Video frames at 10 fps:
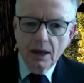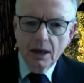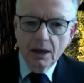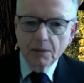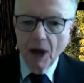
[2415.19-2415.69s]

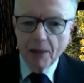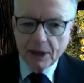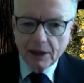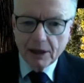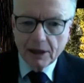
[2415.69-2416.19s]
It might be
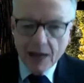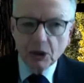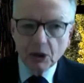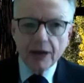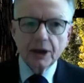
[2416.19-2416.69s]
labelled
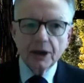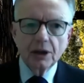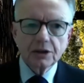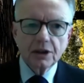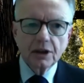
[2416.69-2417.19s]

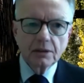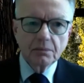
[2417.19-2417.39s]
agriculture,